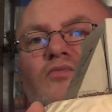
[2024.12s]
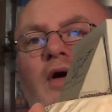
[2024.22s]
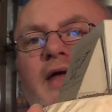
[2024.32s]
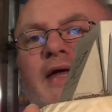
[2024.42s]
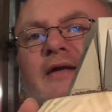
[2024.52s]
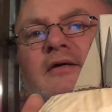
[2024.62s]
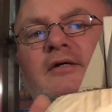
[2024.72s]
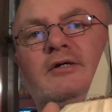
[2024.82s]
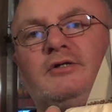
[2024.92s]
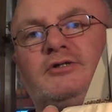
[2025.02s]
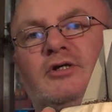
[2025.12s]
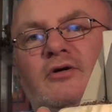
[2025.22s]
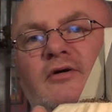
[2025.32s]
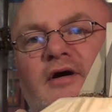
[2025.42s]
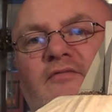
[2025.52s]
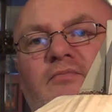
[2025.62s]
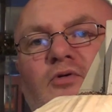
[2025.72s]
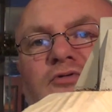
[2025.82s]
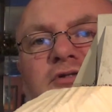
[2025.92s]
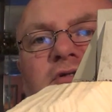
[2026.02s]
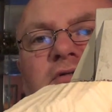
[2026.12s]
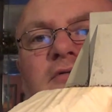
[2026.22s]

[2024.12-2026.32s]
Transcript: way in, so I cut